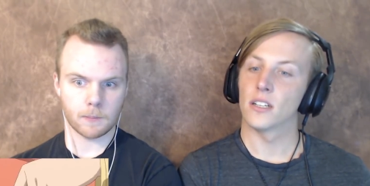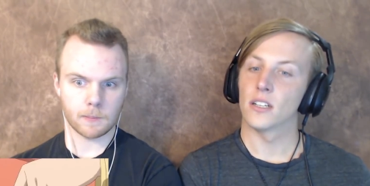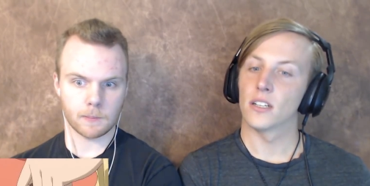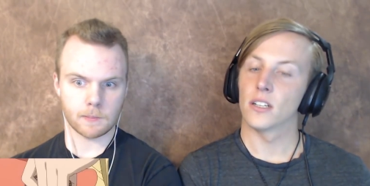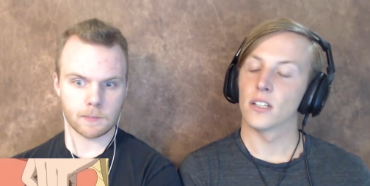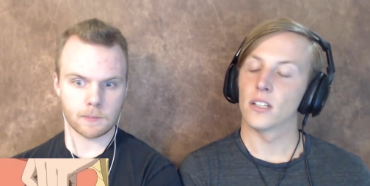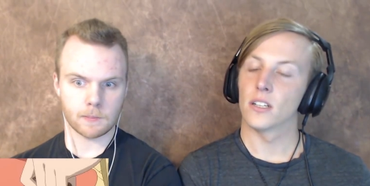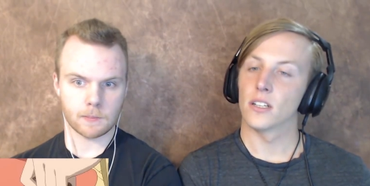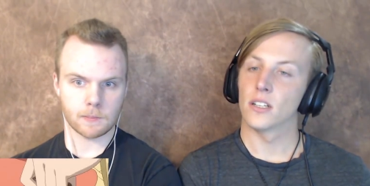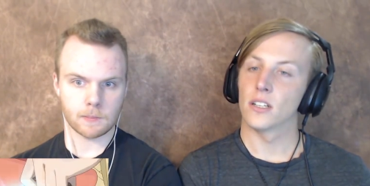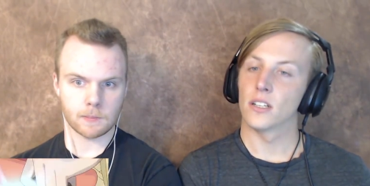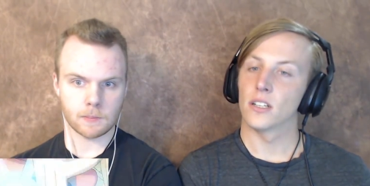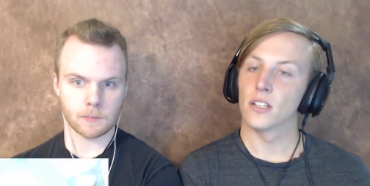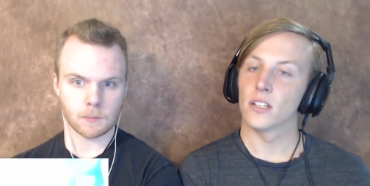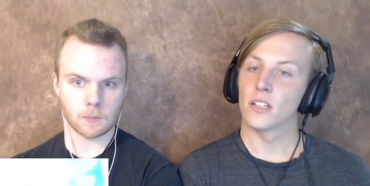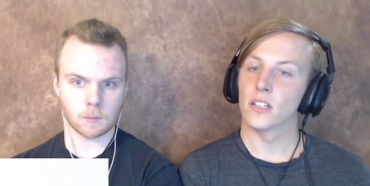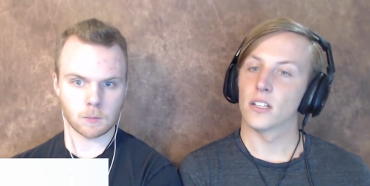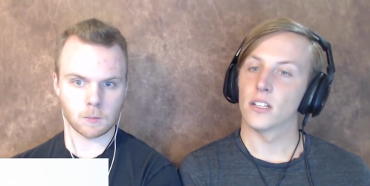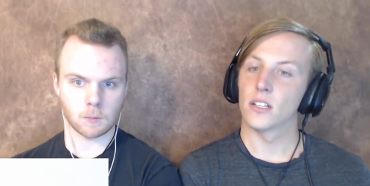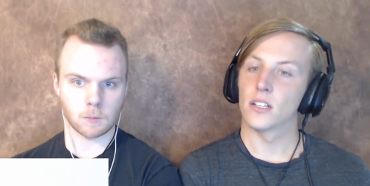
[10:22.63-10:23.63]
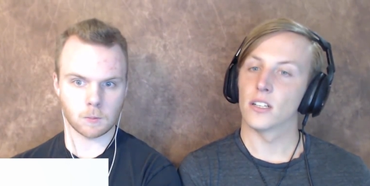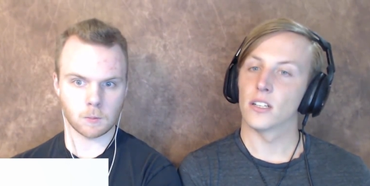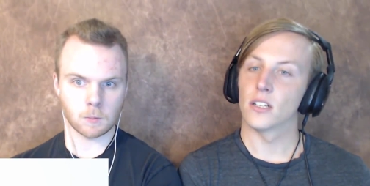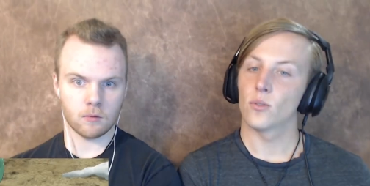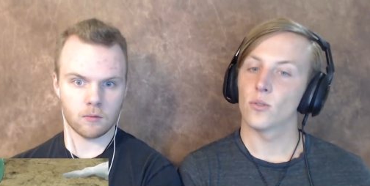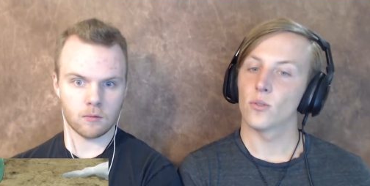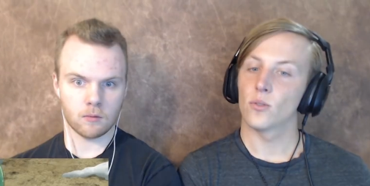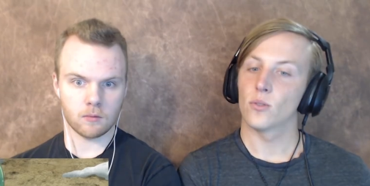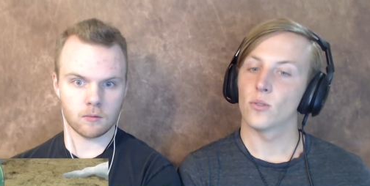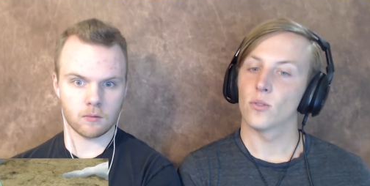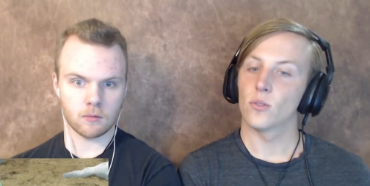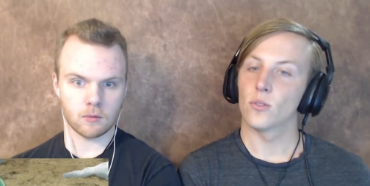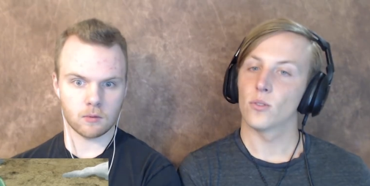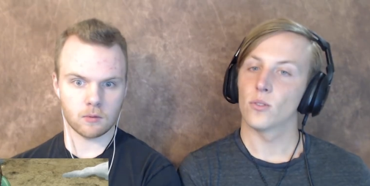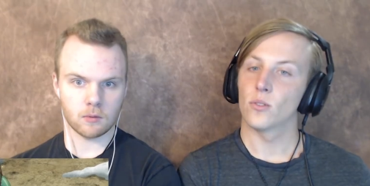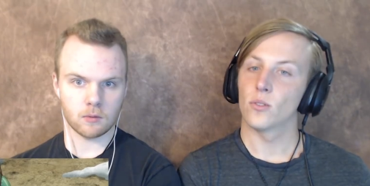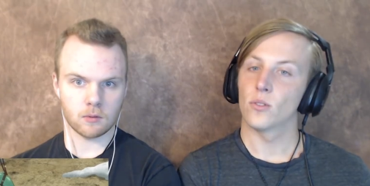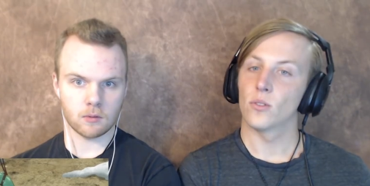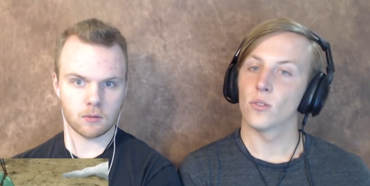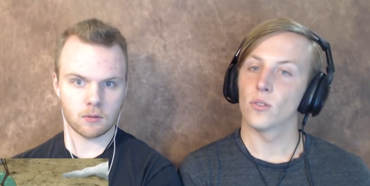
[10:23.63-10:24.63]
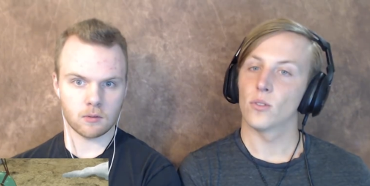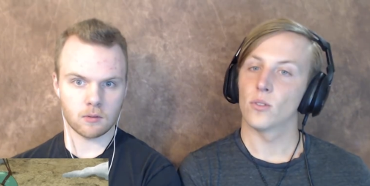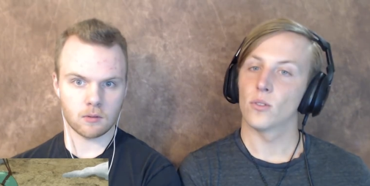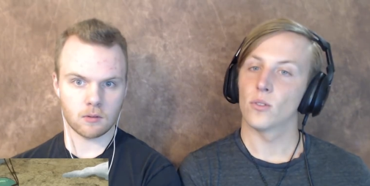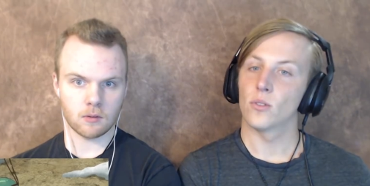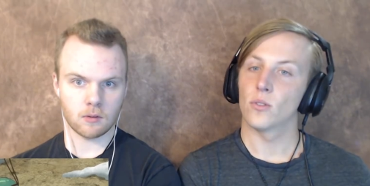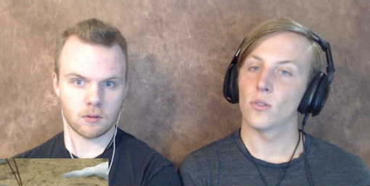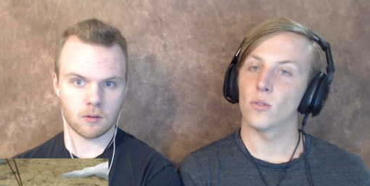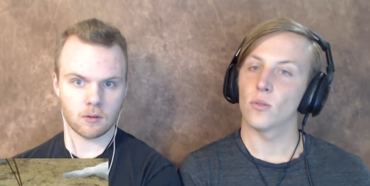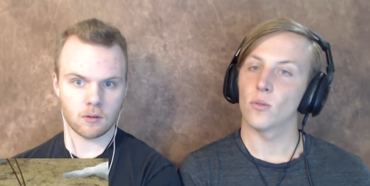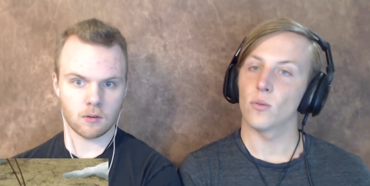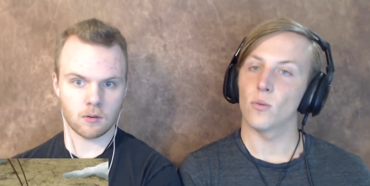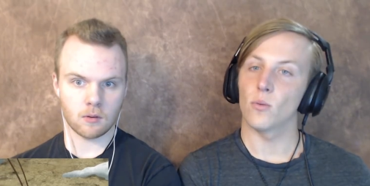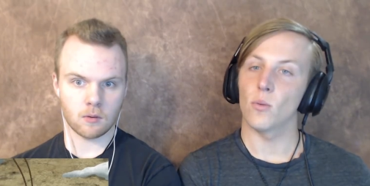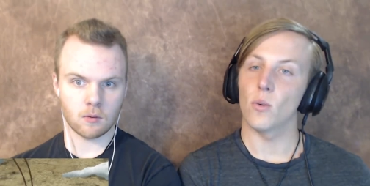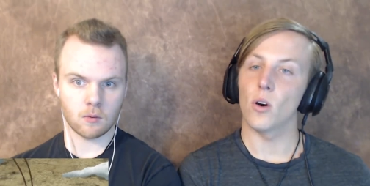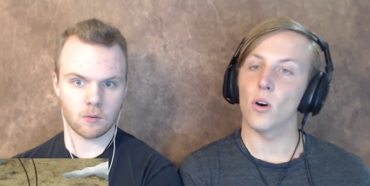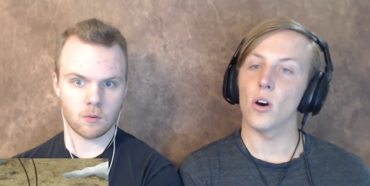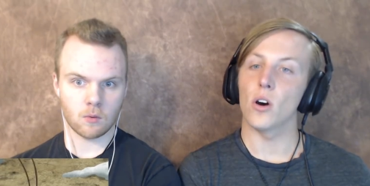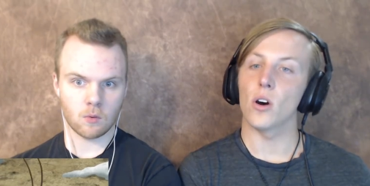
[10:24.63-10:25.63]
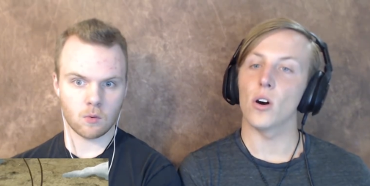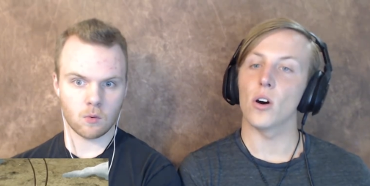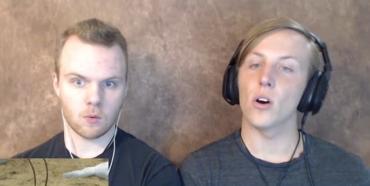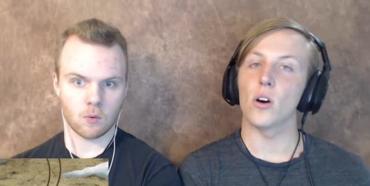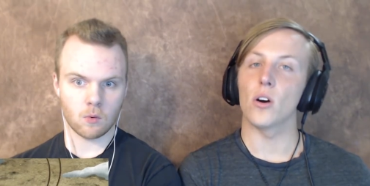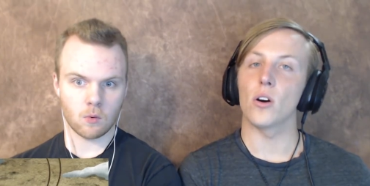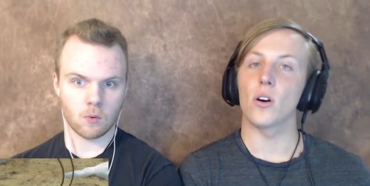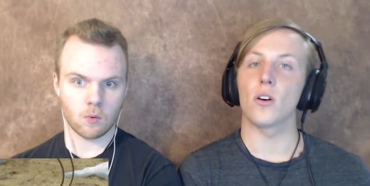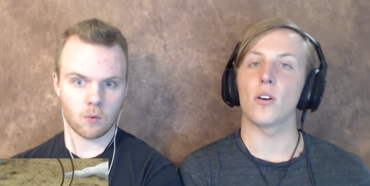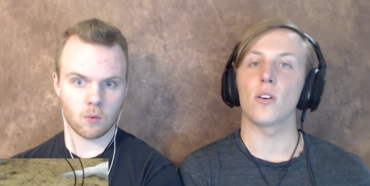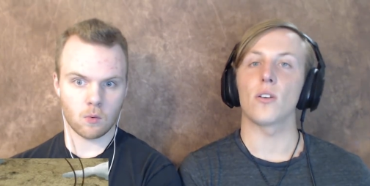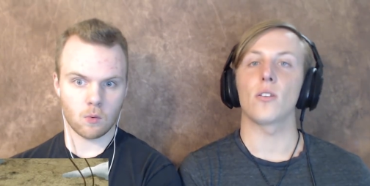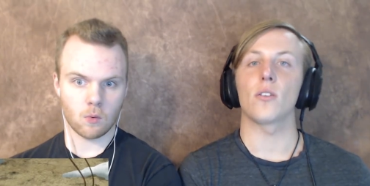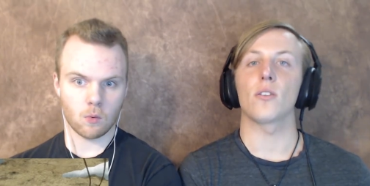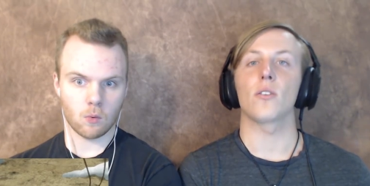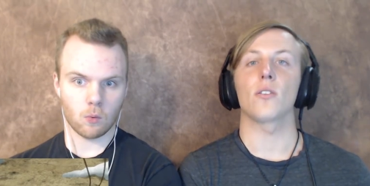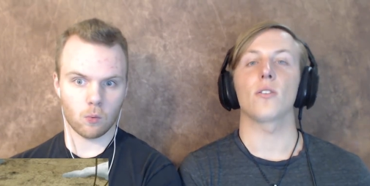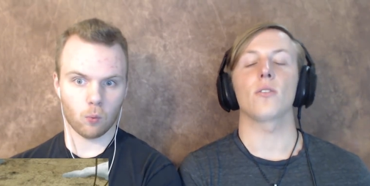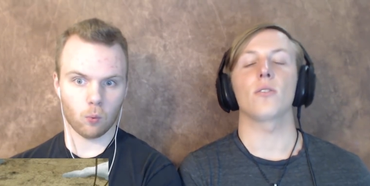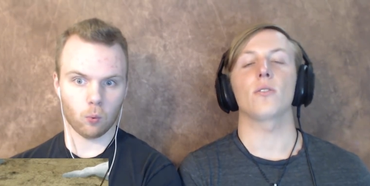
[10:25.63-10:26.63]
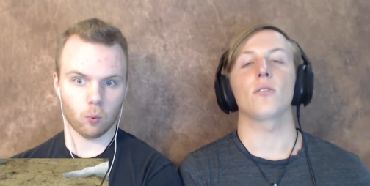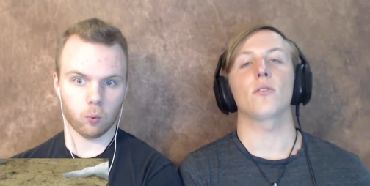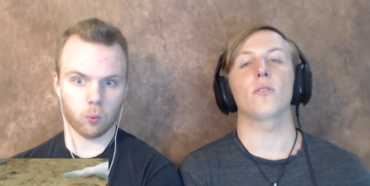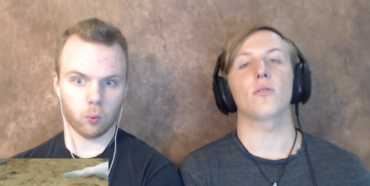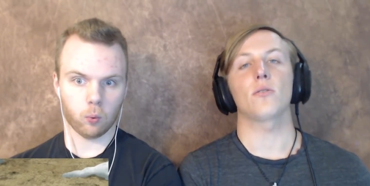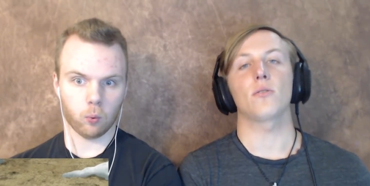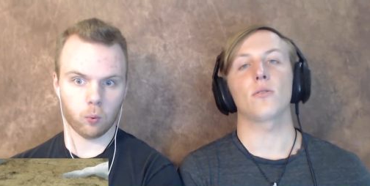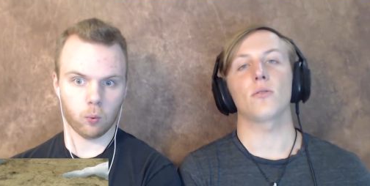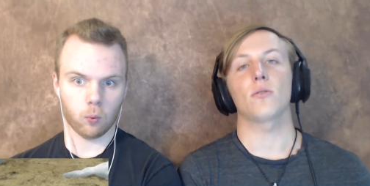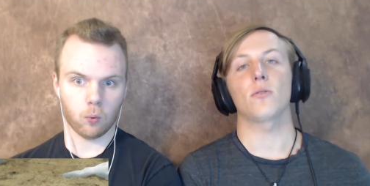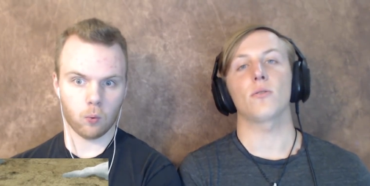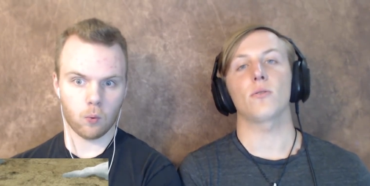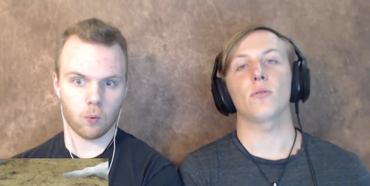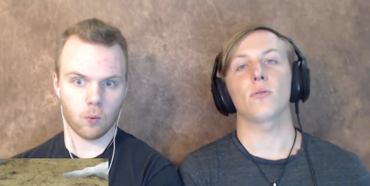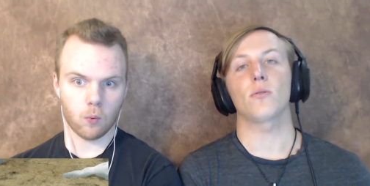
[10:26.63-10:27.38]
Nobody speaks.